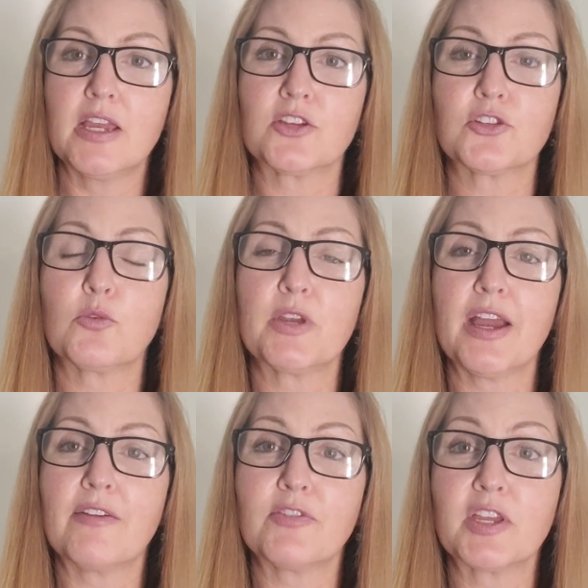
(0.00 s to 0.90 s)
And so we
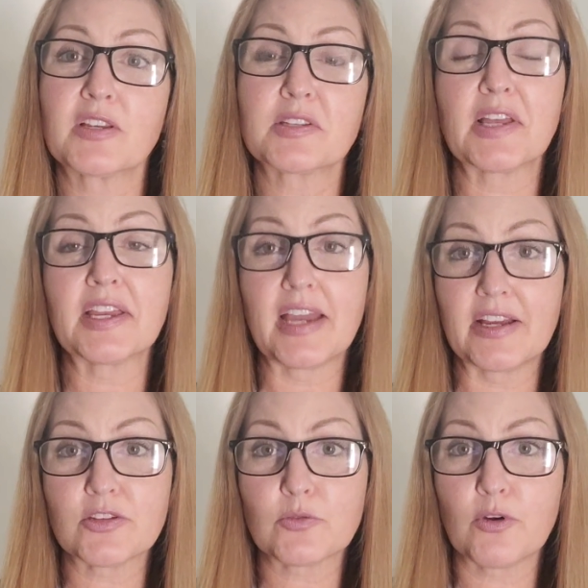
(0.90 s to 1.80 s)
have things like
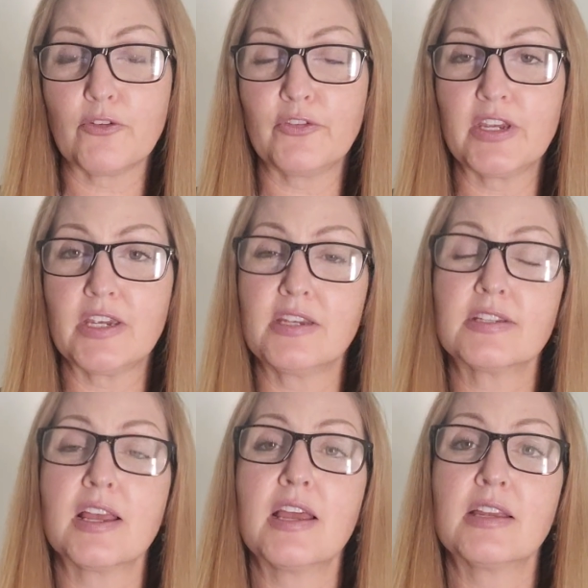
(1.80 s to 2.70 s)
escrow
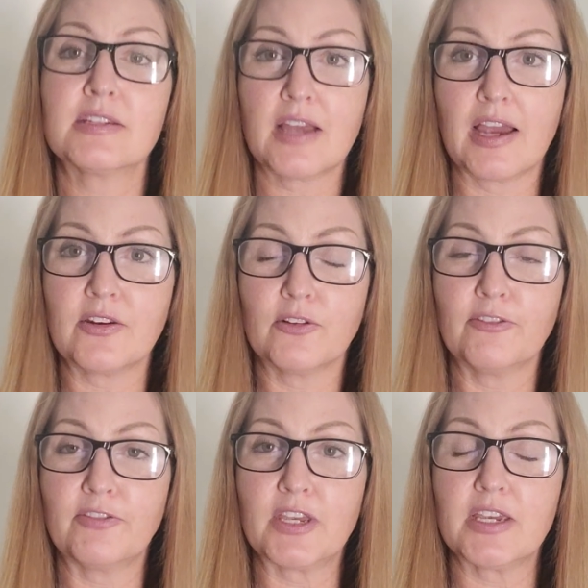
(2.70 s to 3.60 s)
fees, title
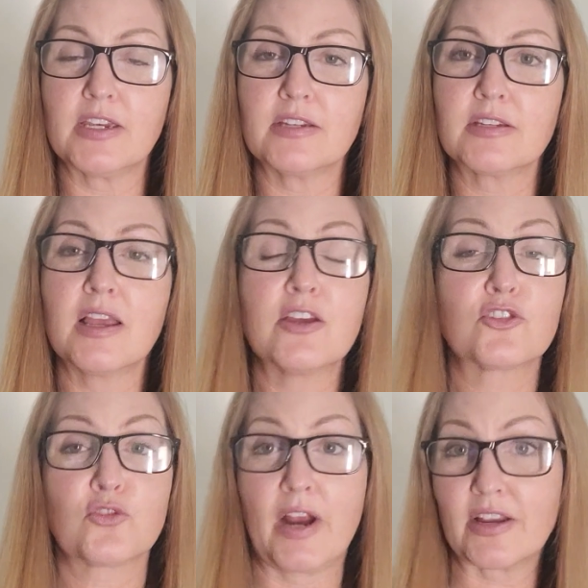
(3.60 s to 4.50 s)
fees,
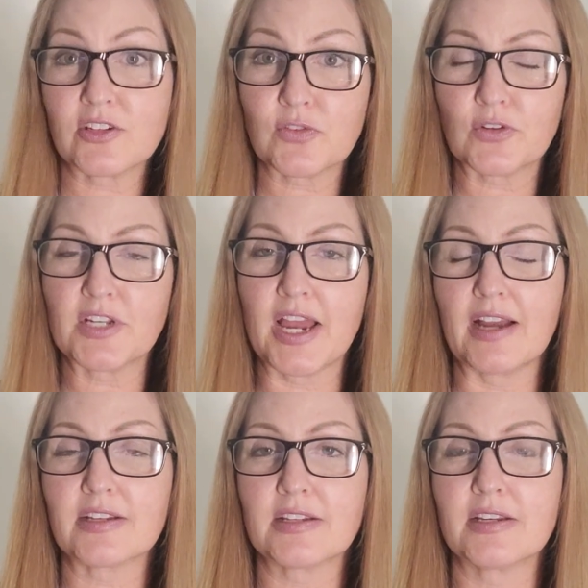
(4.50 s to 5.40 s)
transfer
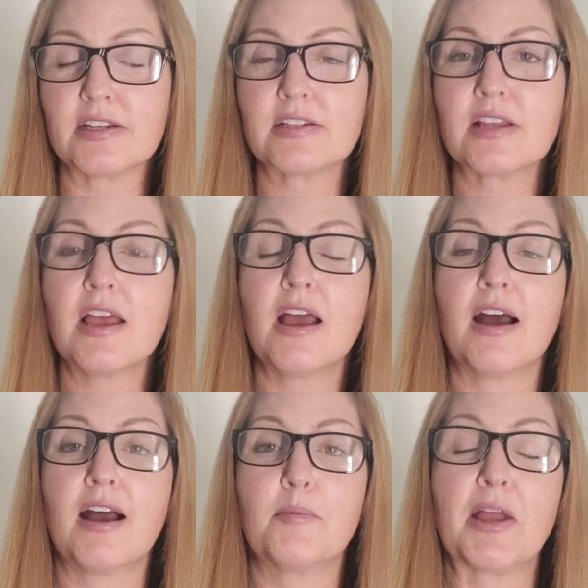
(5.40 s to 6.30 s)
taxes,
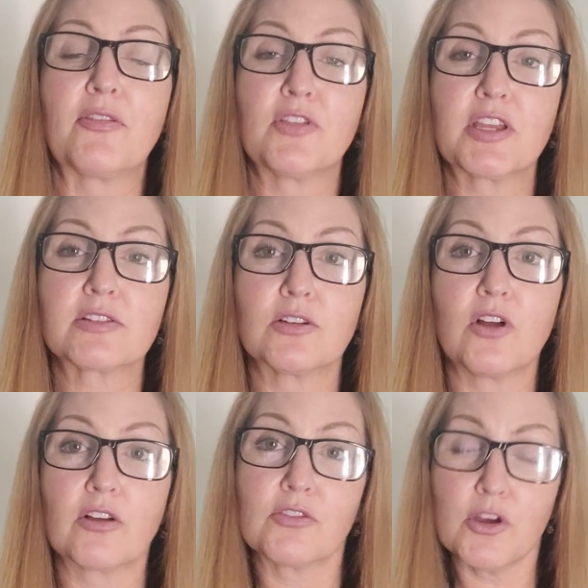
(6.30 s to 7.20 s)
and things
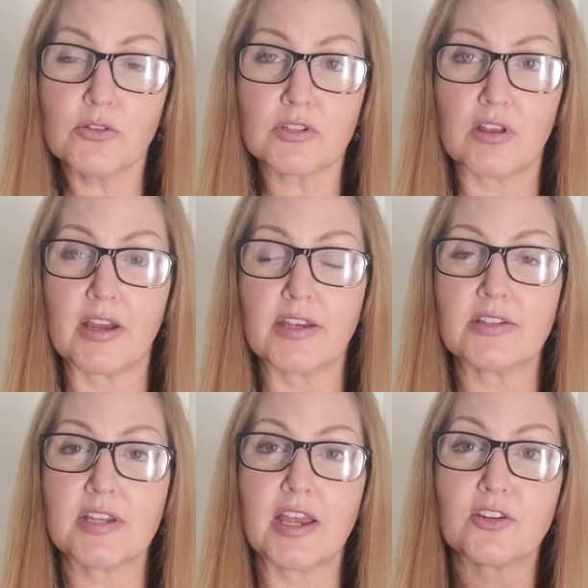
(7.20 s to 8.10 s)
along those
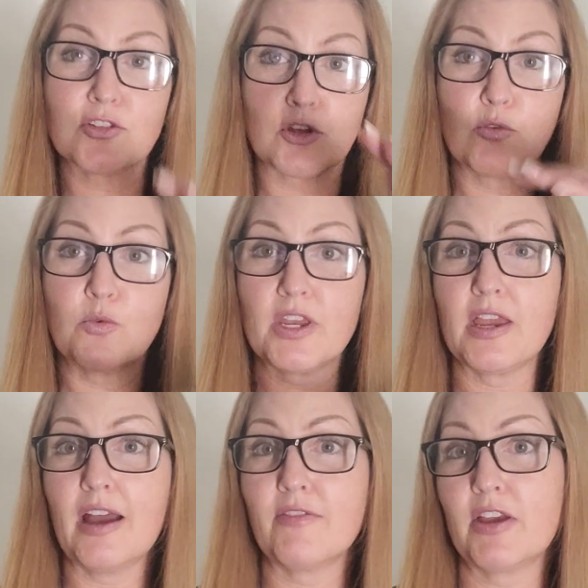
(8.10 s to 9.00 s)
lines. And so we
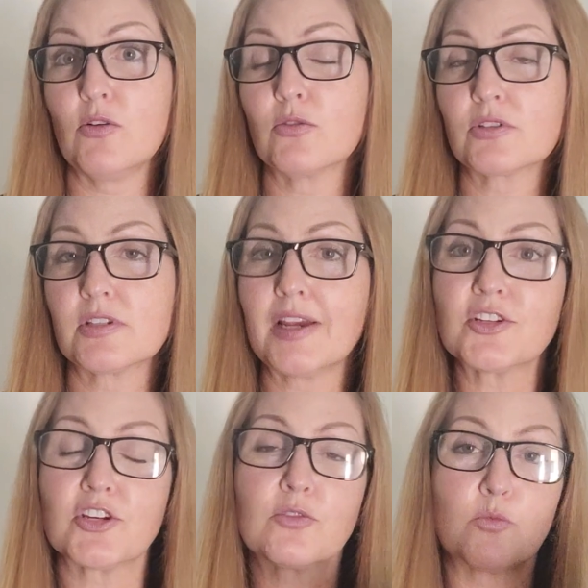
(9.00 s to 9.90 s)
have a whole
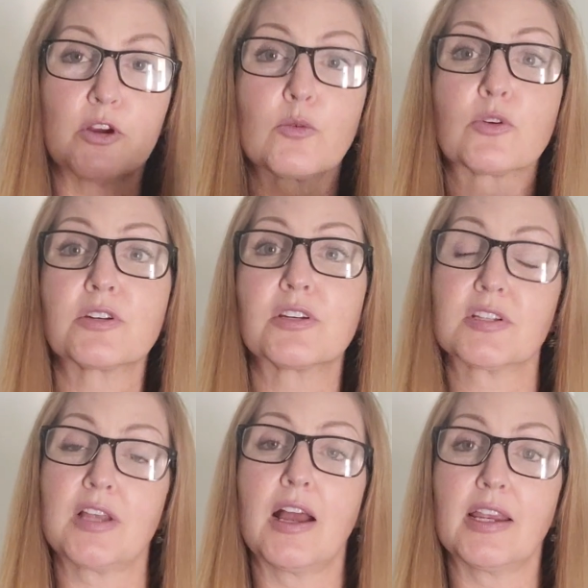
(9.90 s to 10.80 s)
section where we're
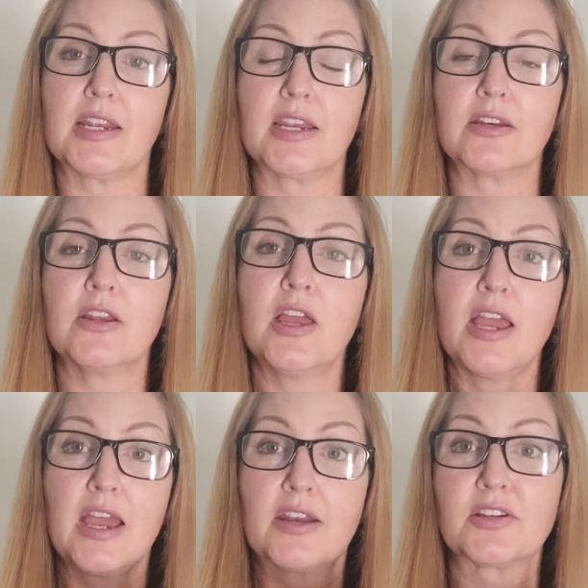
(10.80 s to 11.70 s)
deciding
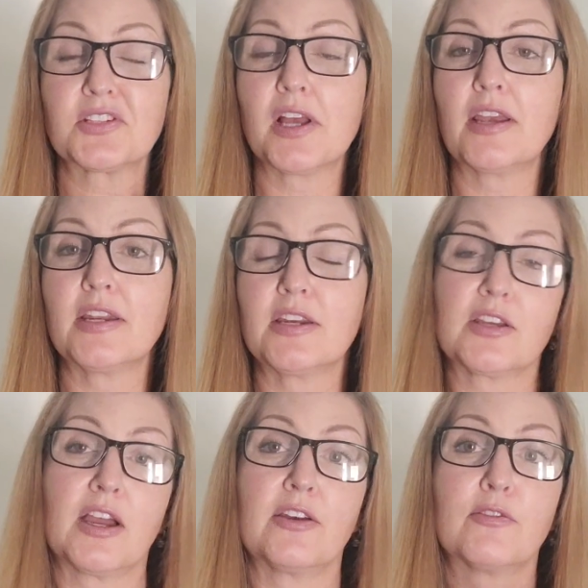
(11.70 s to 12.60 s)
and assigning
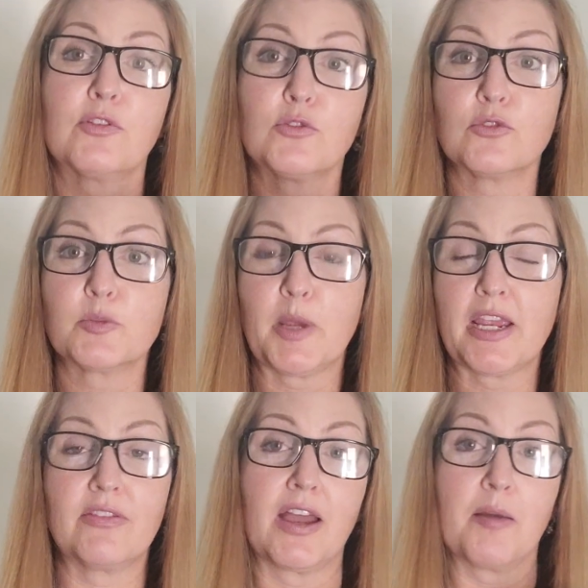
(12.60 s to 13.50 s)
kind of who's
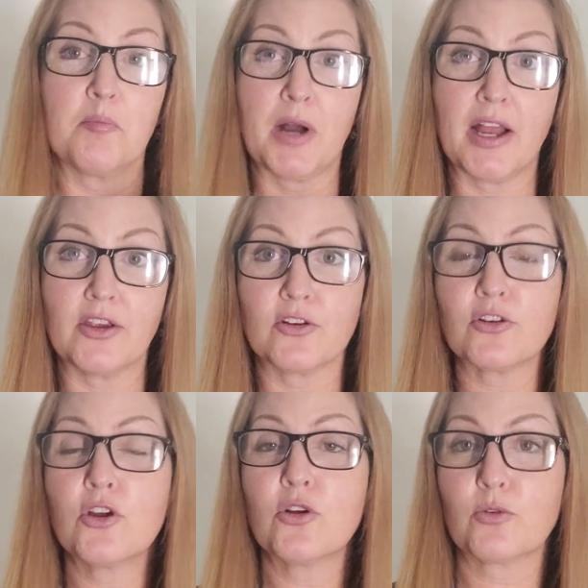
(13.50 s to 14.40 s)
paying that,
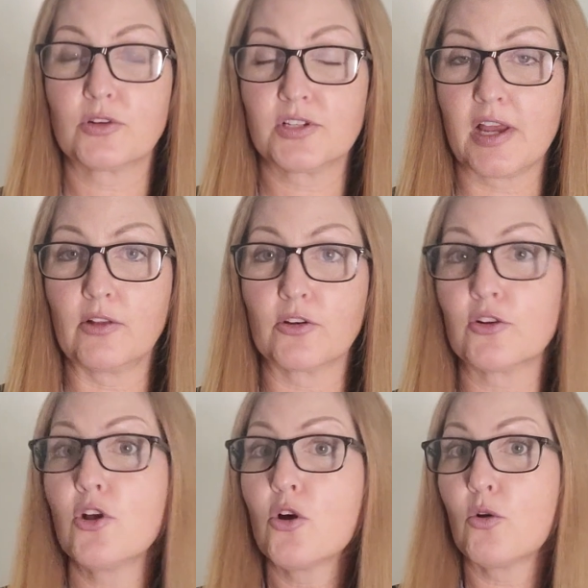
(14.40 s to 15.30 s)
buyer or
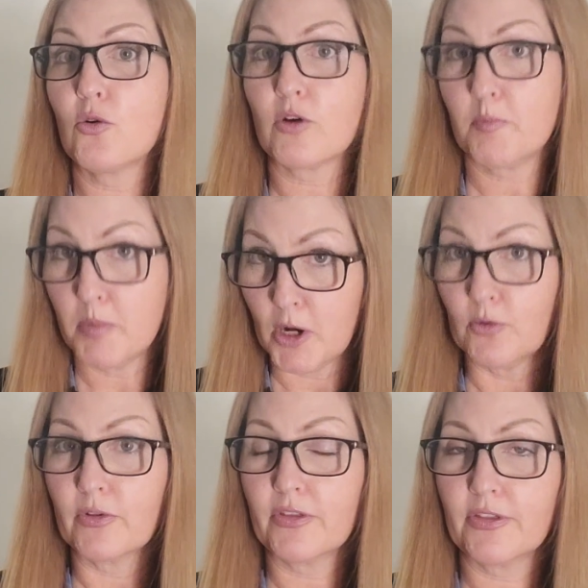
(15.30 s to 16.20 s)
seller, or
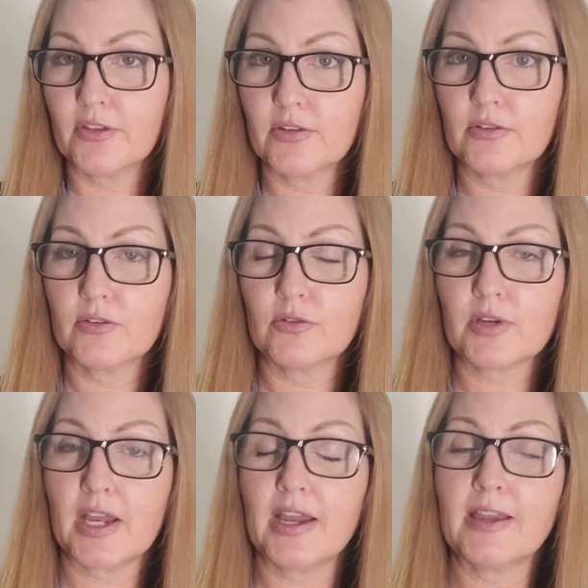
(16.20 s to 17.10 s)
both,
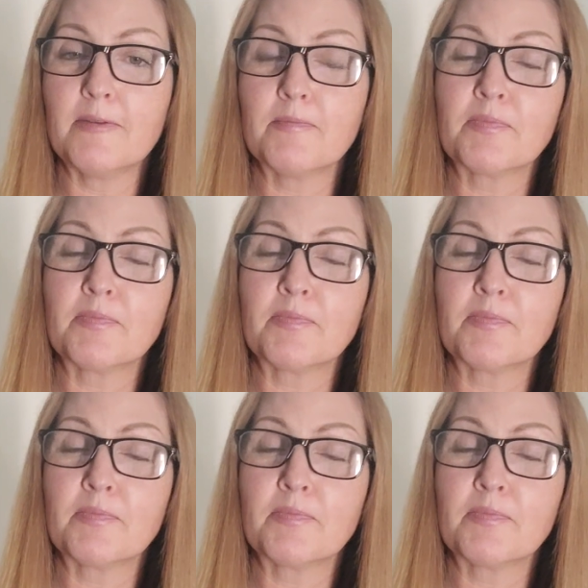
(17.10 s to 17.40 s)
okay?